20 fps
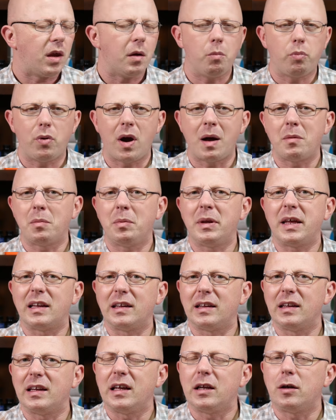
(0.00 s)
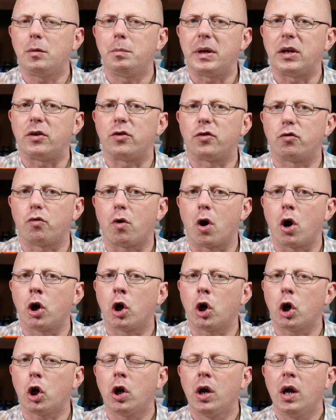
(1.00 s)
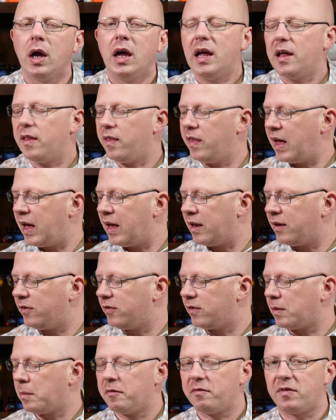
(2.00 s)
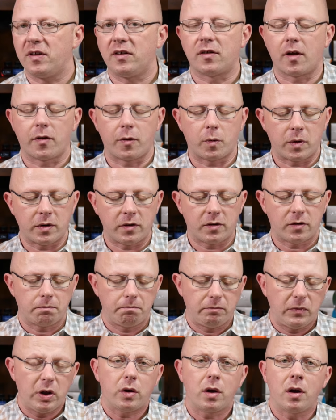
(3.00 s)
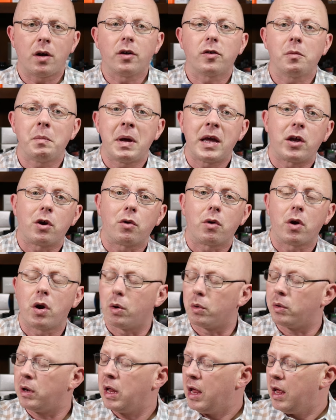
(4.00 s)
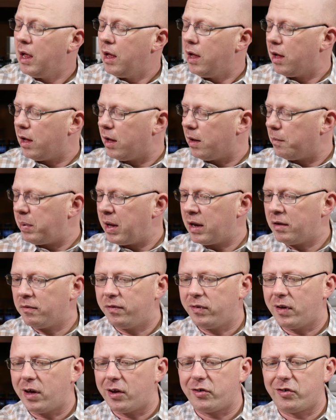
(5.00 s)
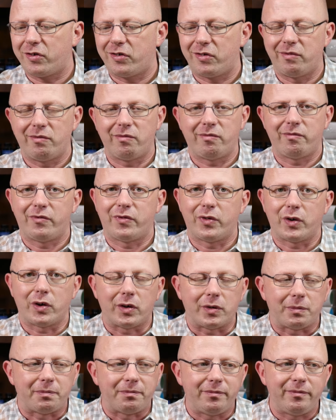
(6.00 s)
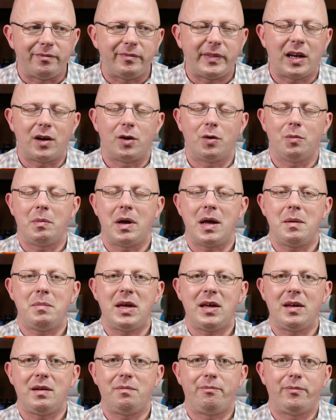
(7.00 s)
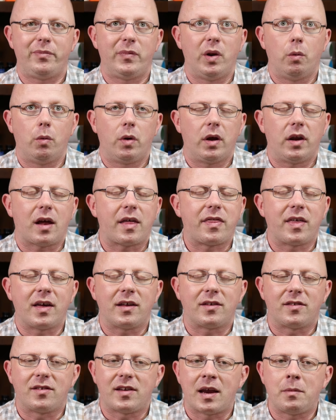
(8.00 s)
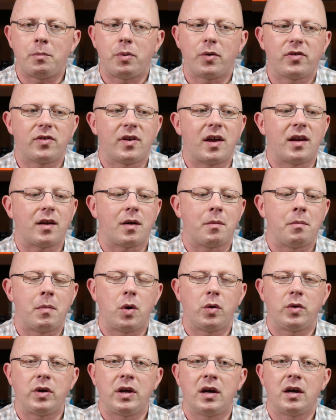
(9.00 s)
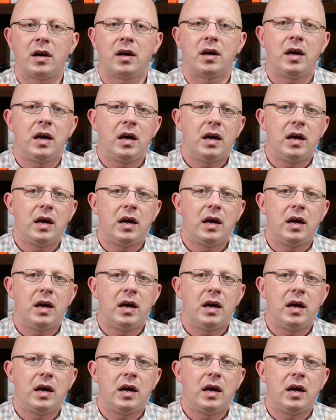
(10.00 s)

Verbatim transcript: probably a little bit stronger than some of these other ones. You can also make your own uh, pen flush for, you know, maybe I think it's 10% ammonia,